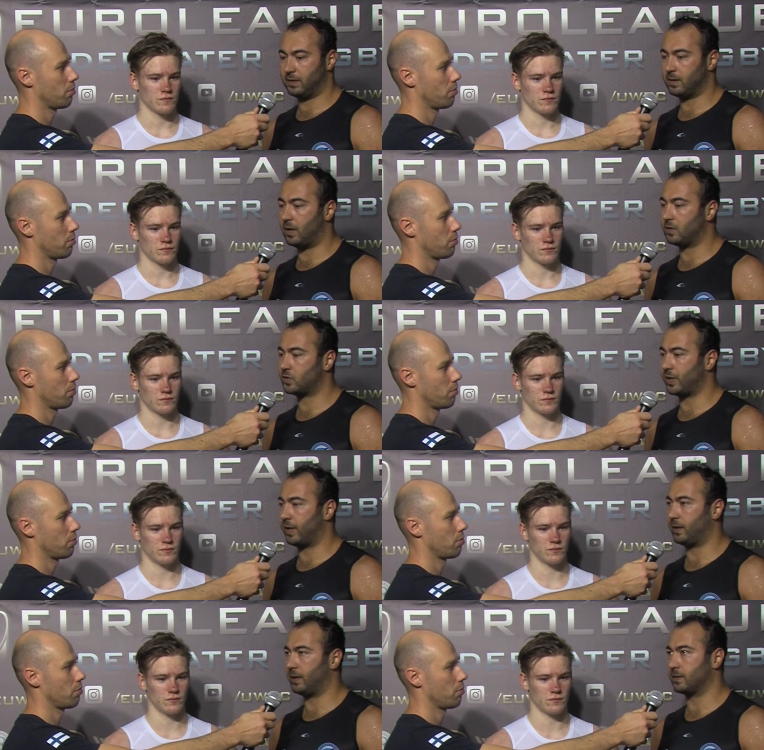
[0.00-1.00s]
Speaker 1: our
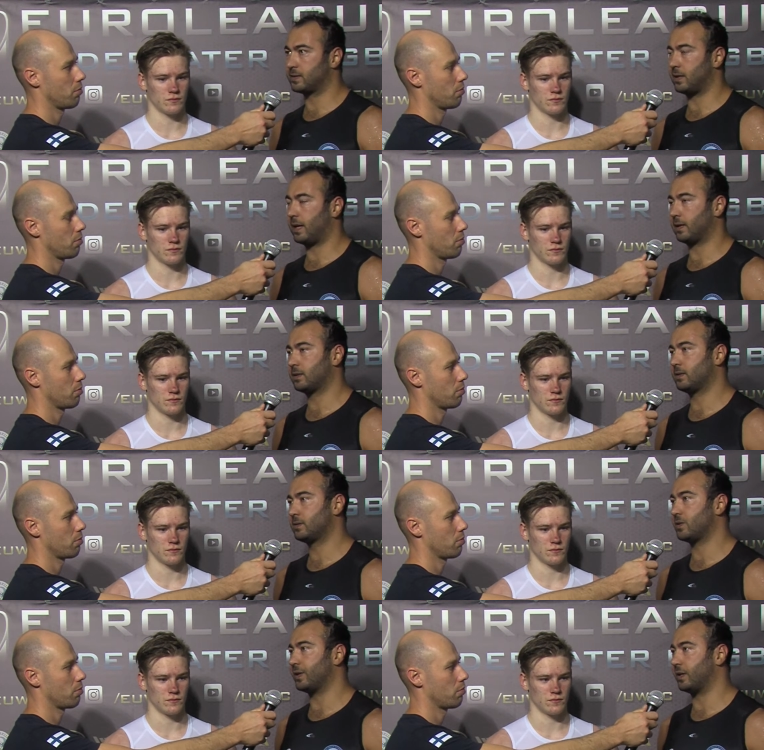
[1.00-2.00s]
trainings like
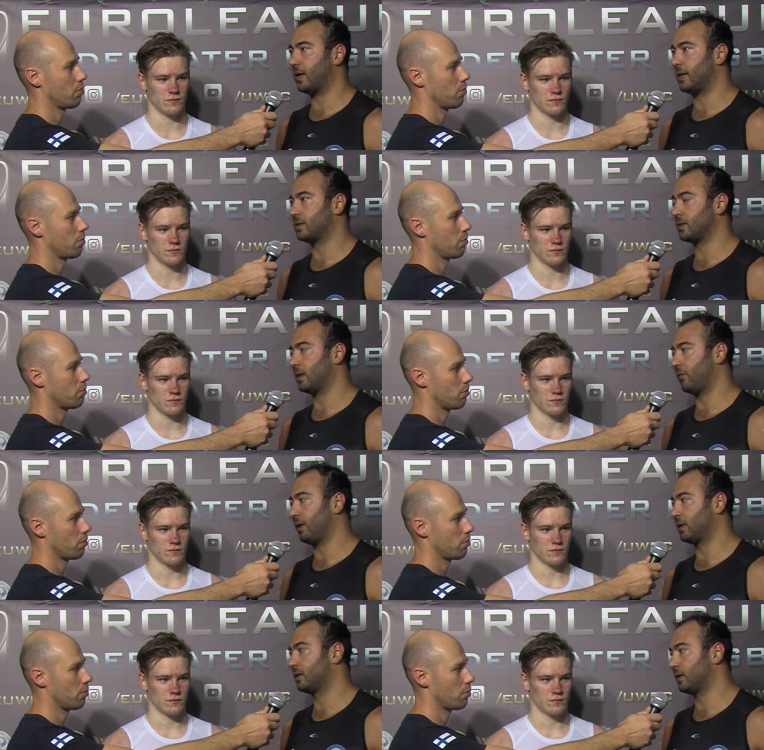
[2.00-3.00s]
3 days in a
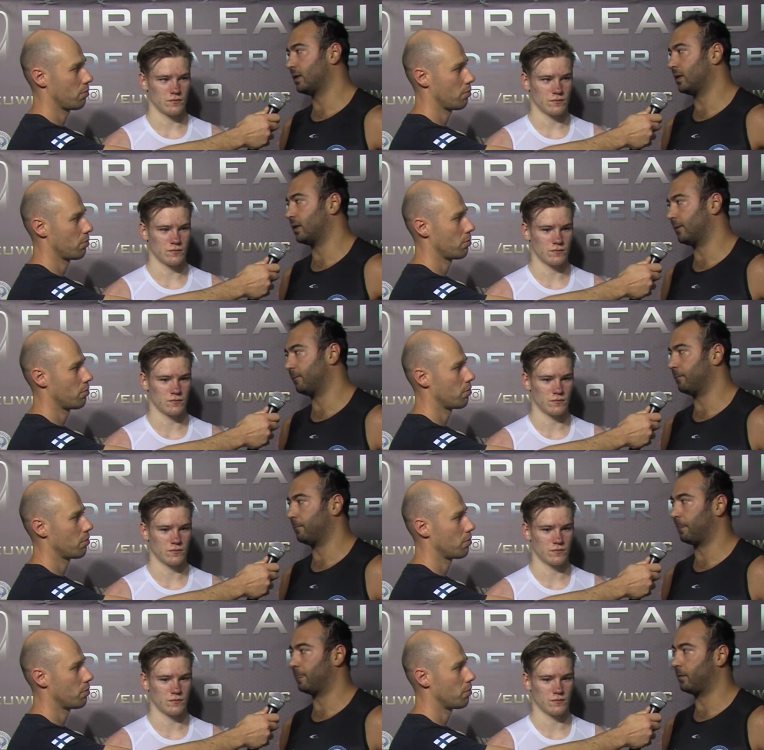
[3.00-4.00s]
week,
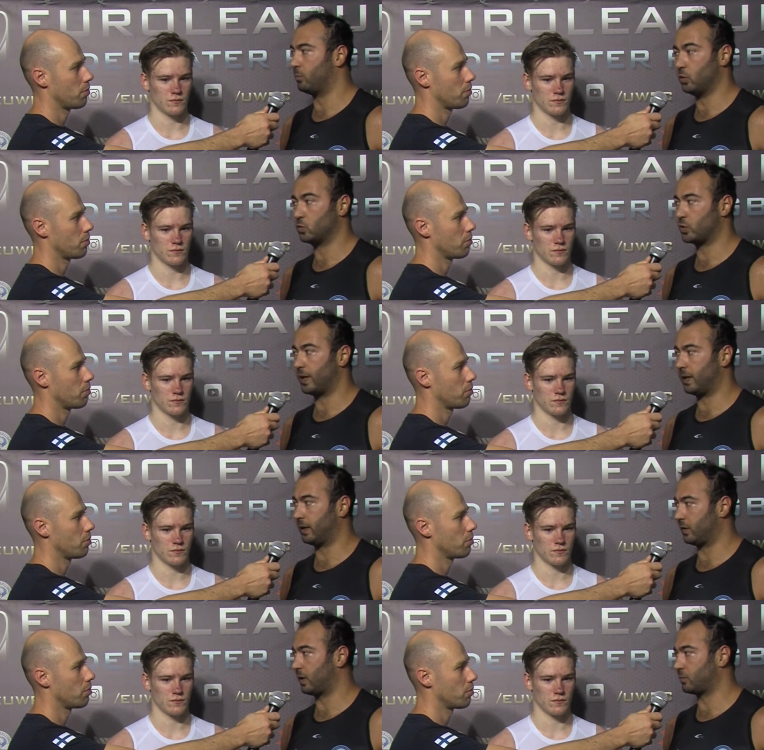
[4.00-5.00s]
the pool training,
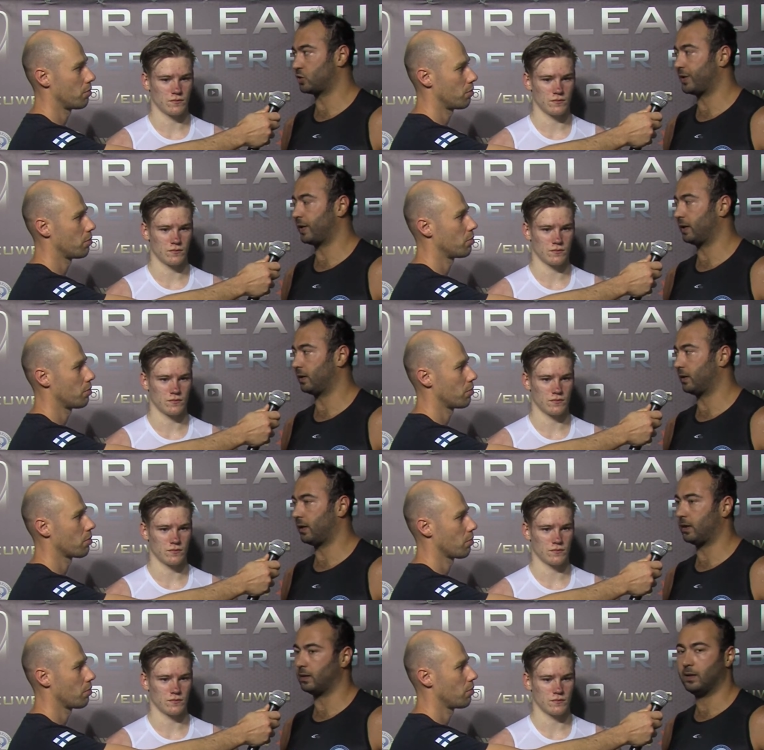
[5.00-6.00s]
rugby training,
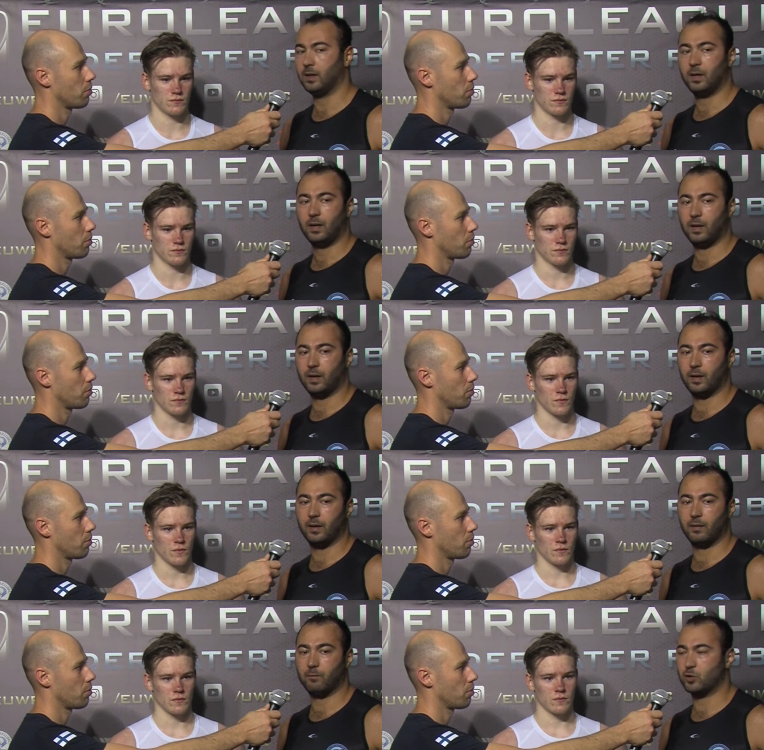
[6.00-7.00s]
and
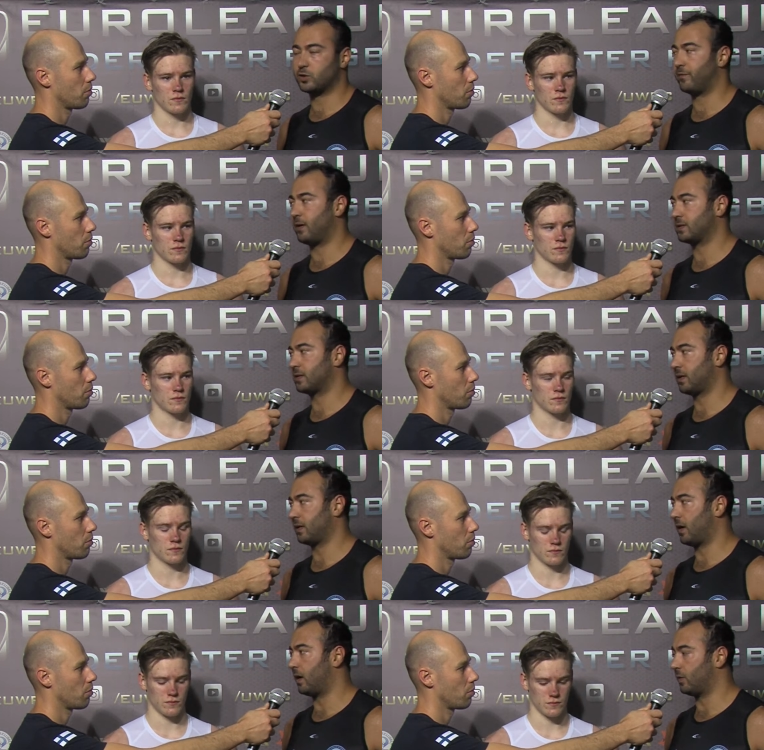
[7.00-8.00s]
most of us
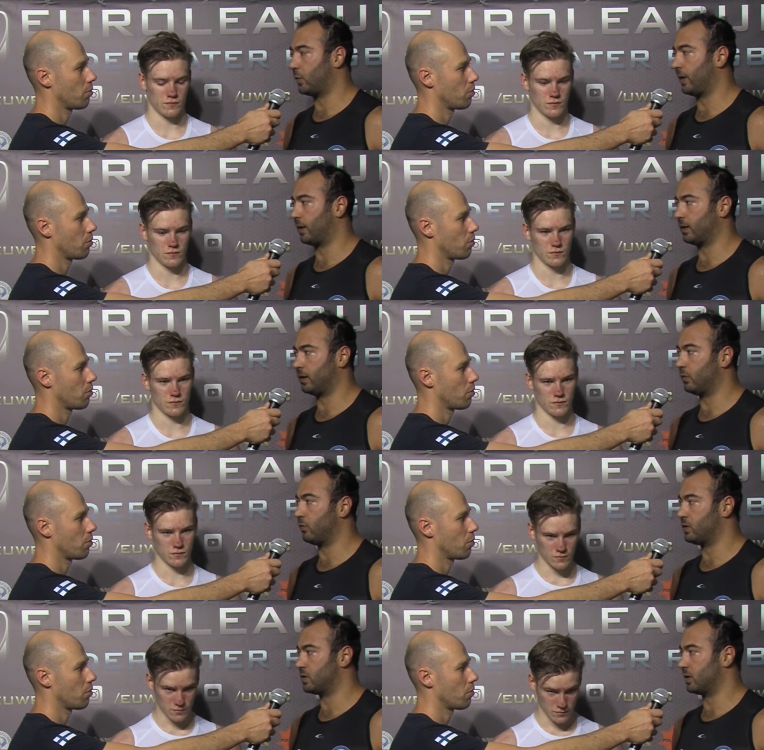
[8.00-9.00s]
are doing
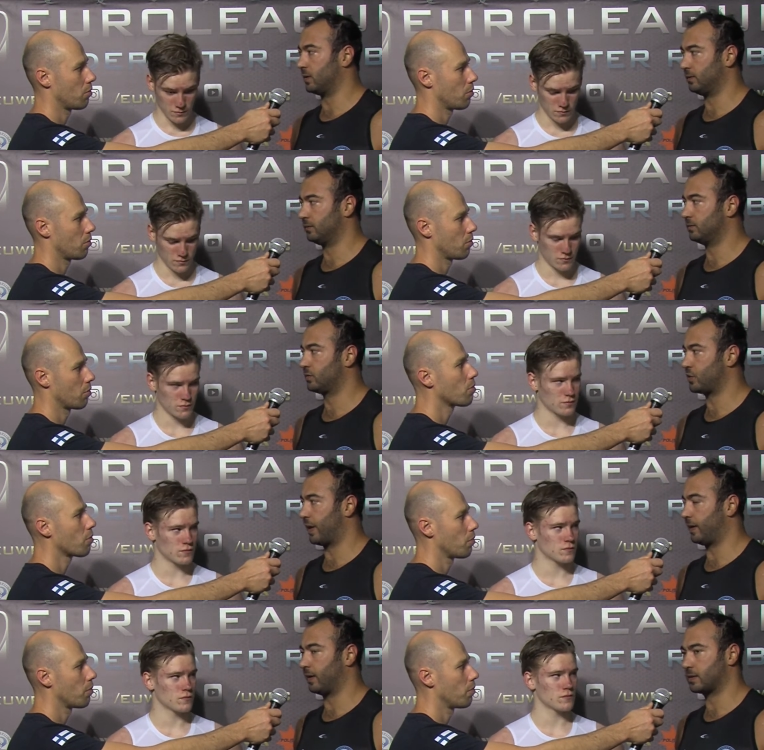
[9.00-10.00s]
individual
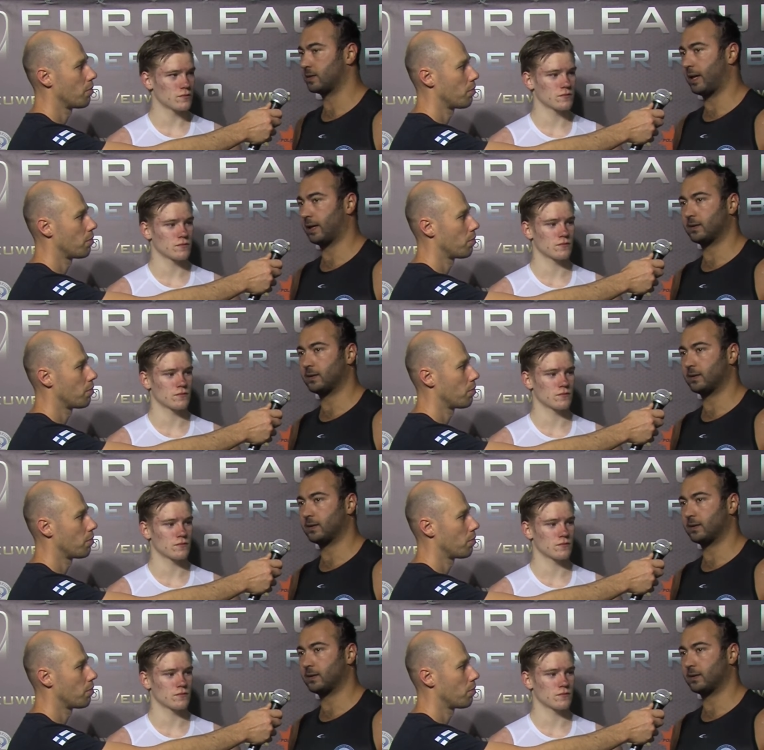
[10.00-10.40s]
trainings like